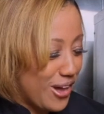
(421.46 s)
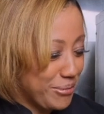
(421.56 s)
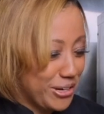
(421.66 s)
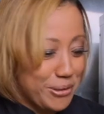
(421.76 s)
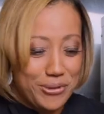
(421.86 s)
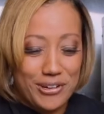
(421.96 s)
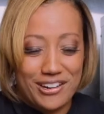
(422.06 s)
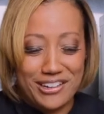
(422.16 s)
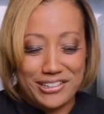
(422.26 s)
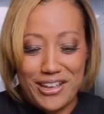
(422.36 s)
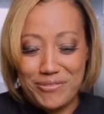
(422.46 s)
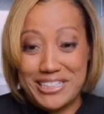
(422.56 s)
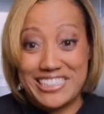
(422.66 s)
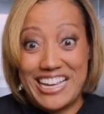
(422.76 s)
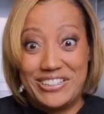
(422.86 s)
I'm going to put on a glove
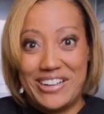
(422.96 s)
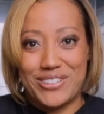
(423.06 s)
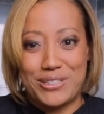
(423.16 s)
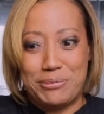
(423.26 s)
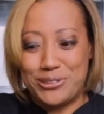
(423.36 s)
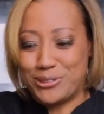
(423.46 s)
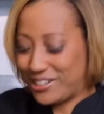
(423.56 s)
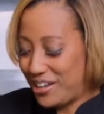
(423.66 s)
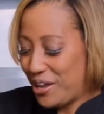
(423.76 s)
because I don't have a spoon.